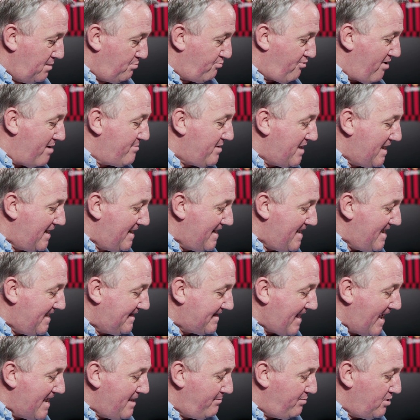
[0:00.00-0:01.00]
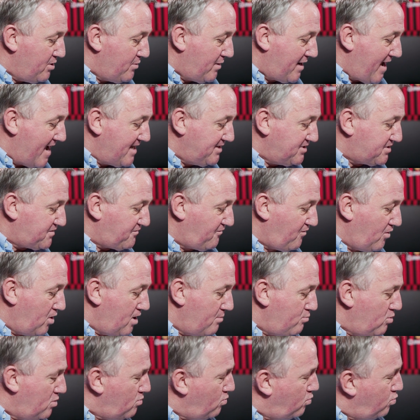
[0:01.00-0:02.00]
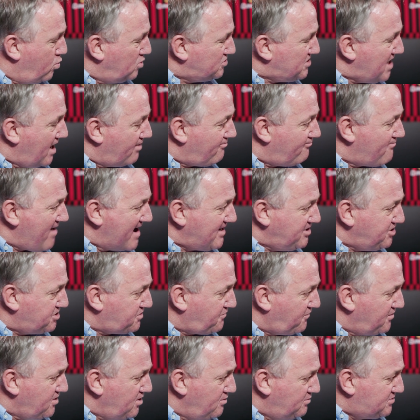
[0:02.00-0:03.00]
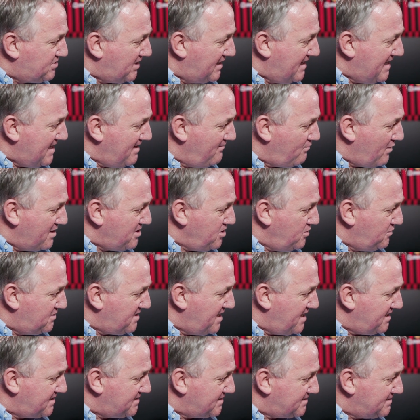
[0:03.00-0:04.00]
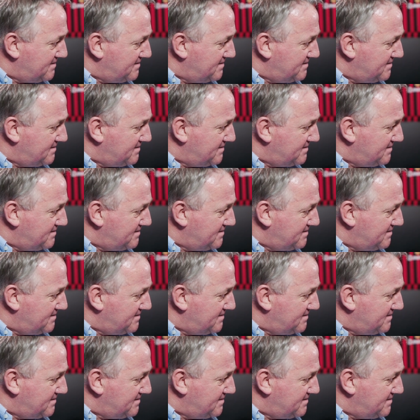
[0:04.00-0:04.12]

Premier League debut against Fulham. Was it a wrench for you to leave when you did?